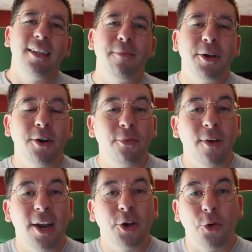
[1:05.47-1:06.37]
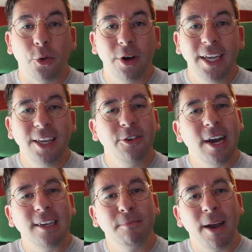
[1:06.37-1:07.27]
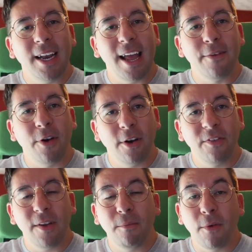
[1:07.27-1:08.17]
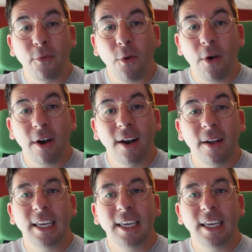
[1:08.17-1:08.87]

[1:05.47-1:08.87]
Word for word: It's my good friend Corey. You guys might have heard of him before.